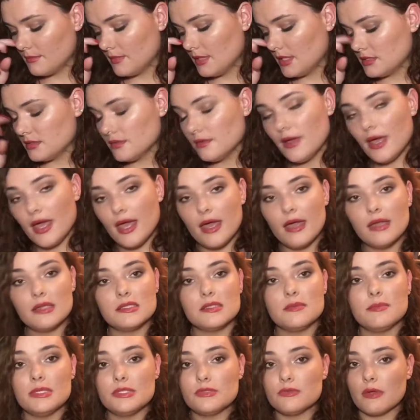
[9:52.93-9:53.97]
it's okay
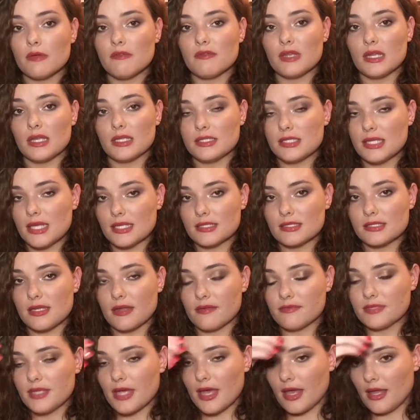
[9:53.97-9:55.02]
to be driven and to get
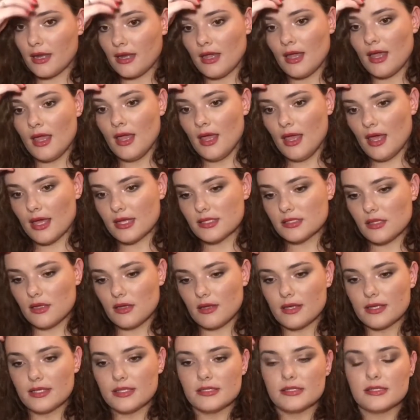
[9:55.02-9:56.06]
stuff done, as
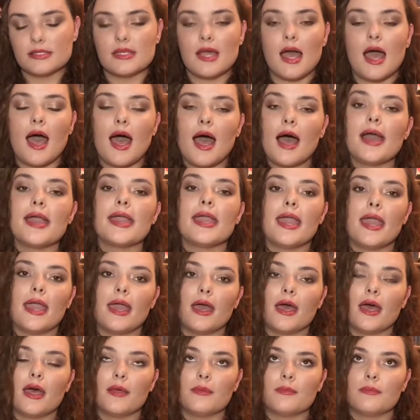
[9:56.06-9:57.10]
long as I
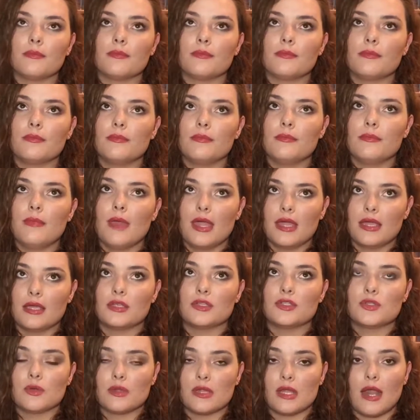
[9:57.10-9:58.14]
am making
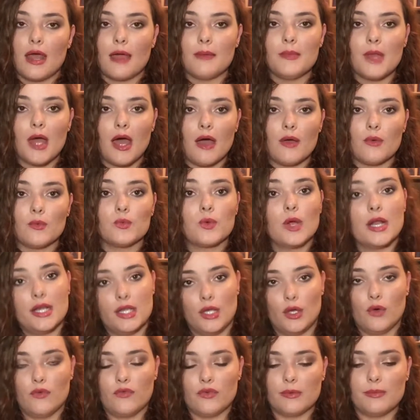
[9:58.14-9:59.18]
sure that I'm not
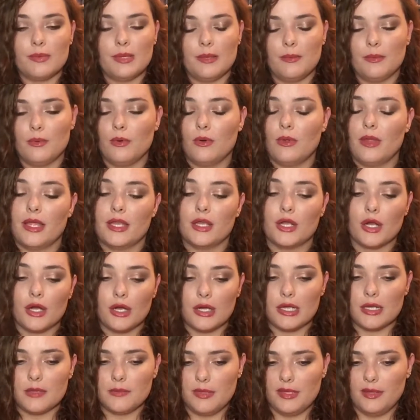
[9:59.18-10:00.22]
running over people and
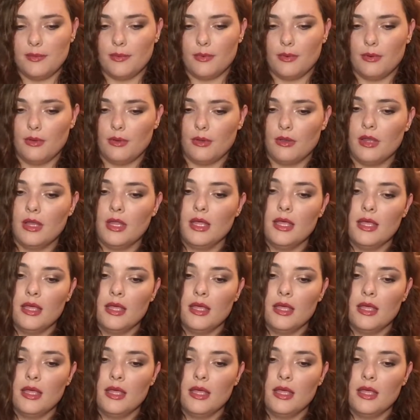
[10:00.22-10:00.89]
hurting people